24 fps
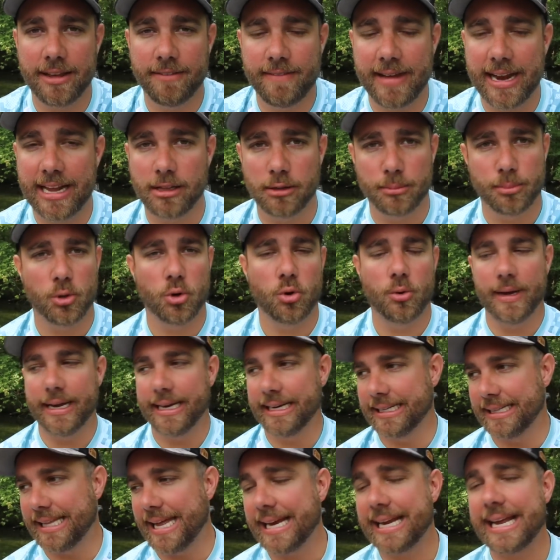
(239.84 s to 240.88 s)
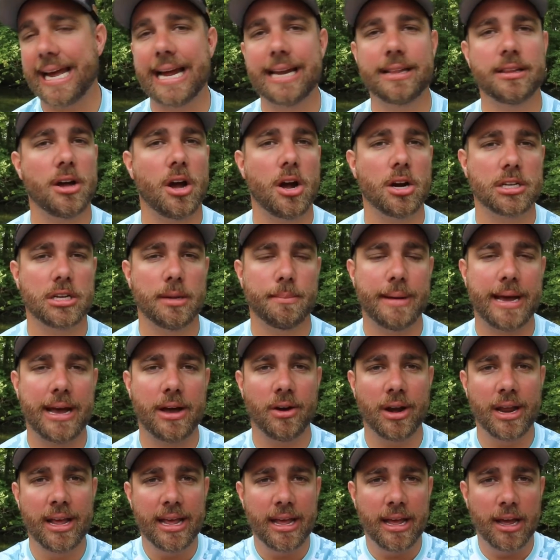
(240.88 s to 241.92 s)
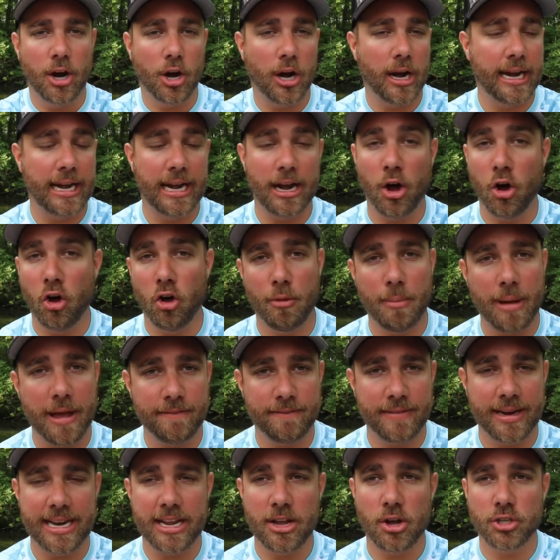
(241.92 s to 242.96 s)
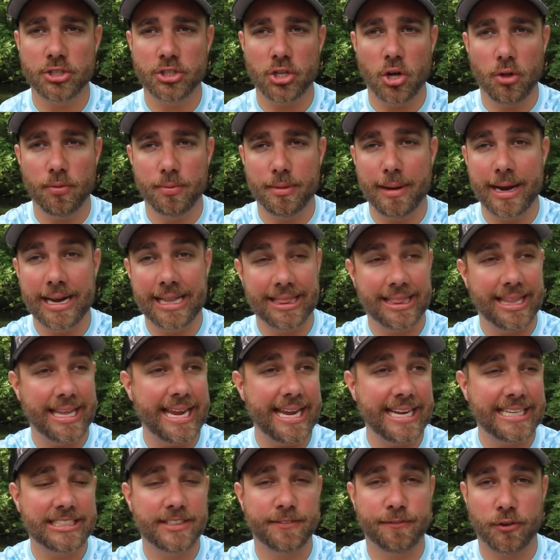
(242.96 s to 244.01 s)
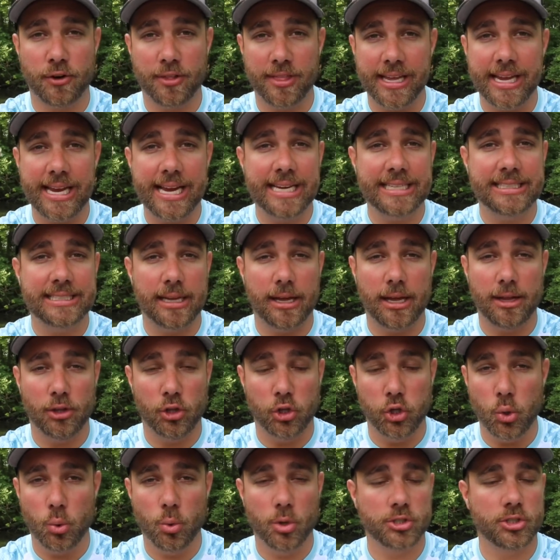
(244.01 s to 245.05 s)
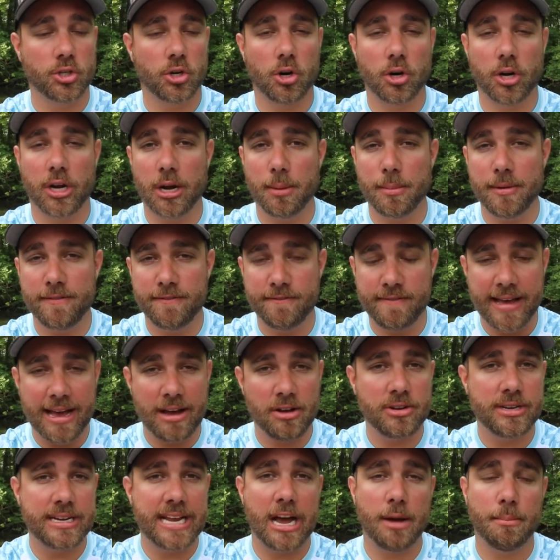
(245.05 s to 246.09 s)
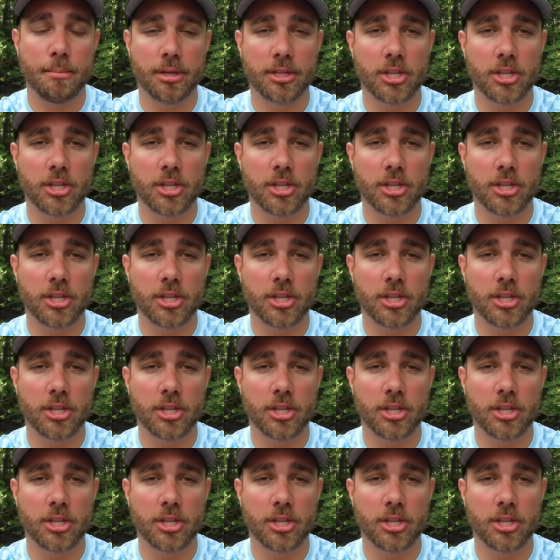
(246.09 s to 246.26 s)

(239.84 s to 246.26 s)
available, and like I talked about in all of my videos, my links for these lures are gonna be found down